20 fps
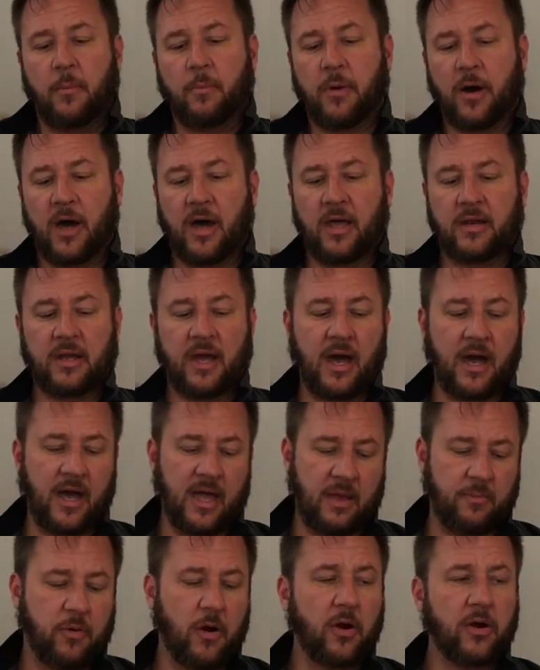but
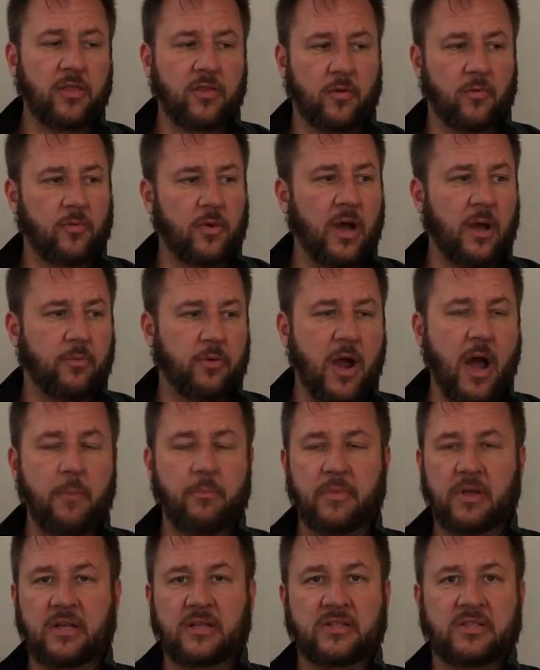uh, and part of the uh,
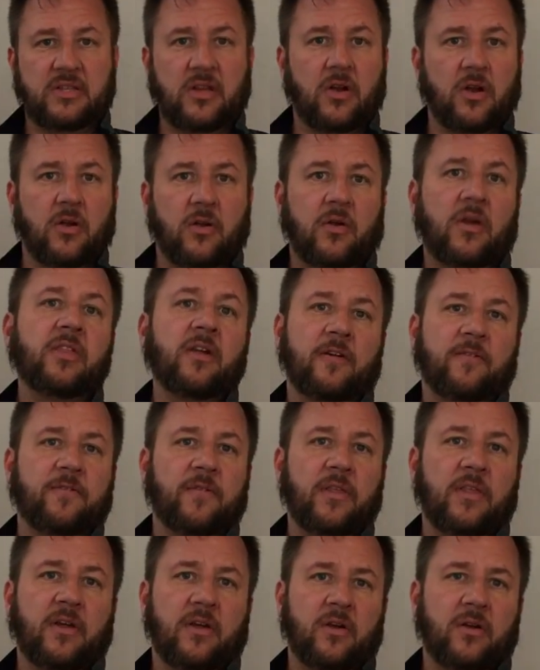problem is they're they're
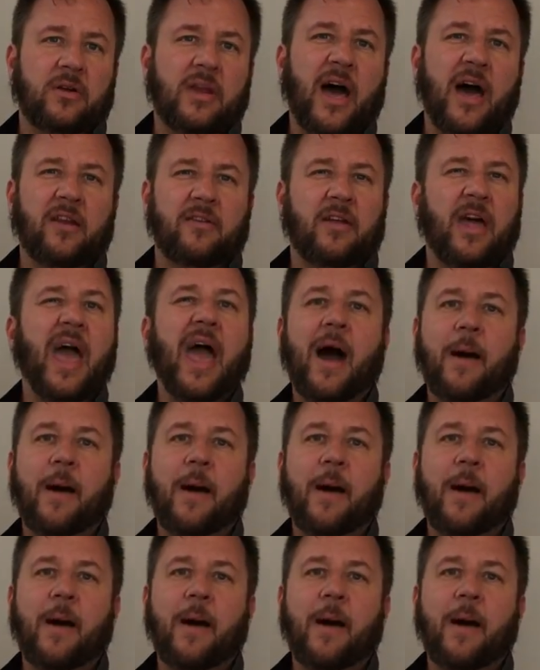they're not